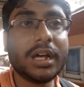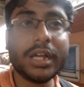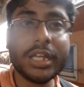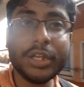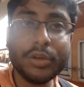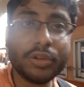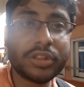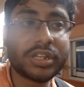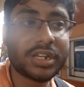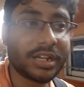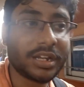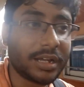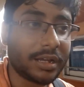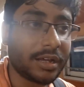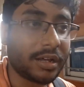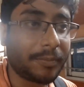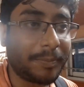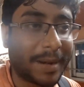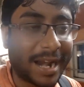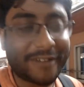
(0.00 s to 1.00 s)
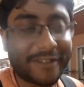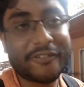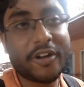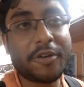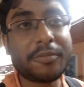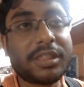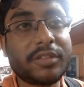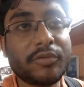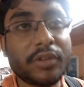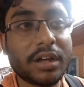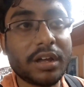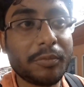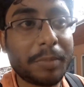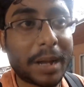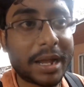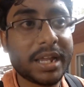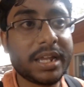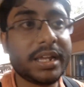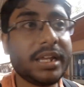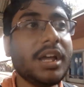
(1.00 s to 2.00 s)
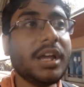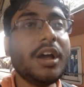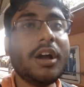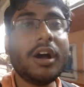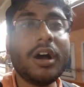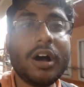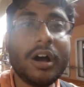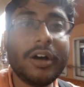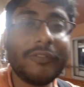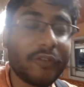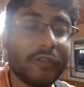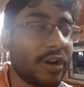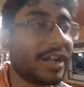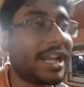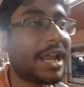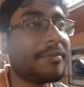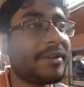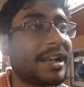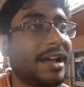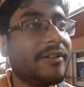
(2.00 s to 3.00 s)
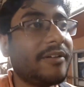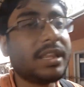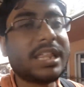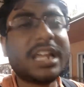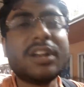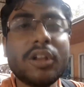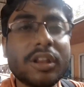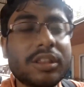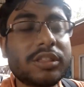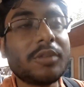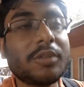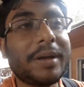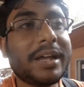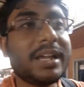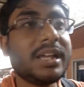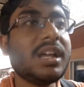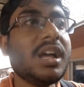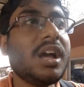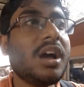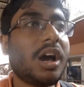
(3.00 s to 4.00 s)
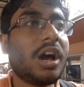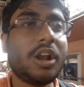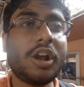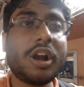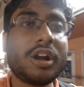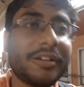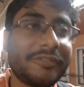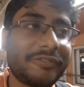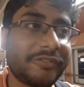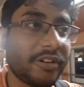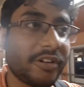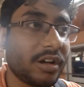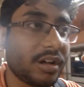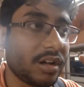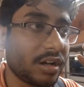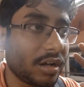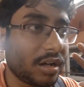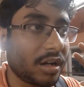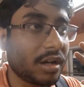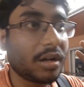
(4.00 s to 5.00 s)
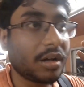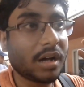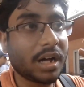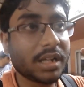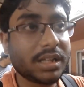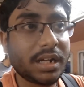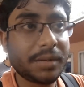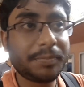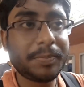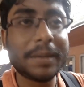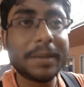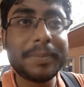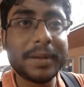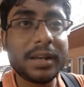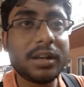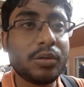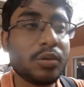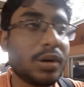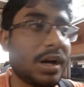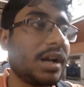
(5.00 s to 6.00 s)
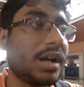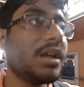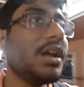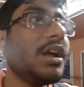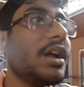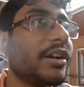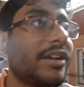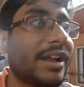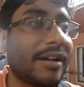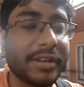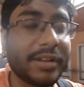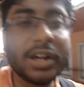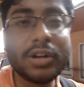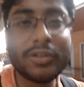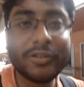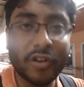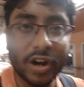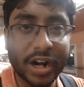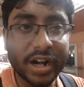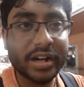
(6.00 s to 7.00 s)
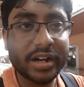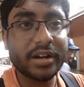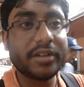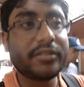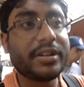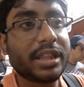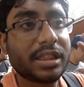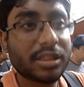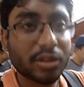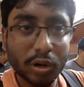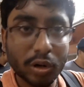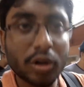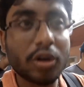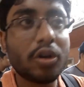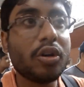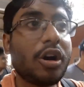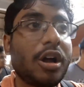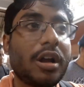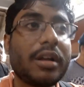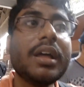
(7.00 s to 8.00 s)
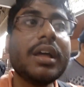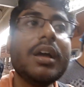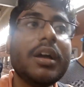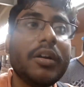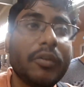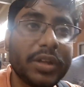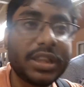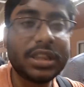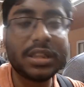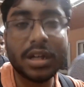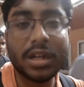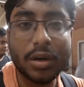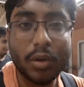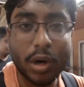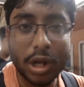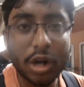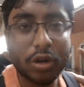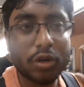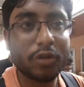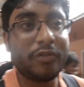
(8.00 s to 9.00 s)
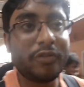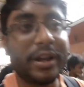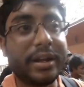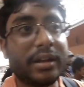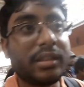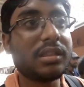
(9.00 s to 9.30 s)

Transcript: used platforms by full-time travelers, and also by a lot of other people who are traveling to foreign countries solo or with one or two friends.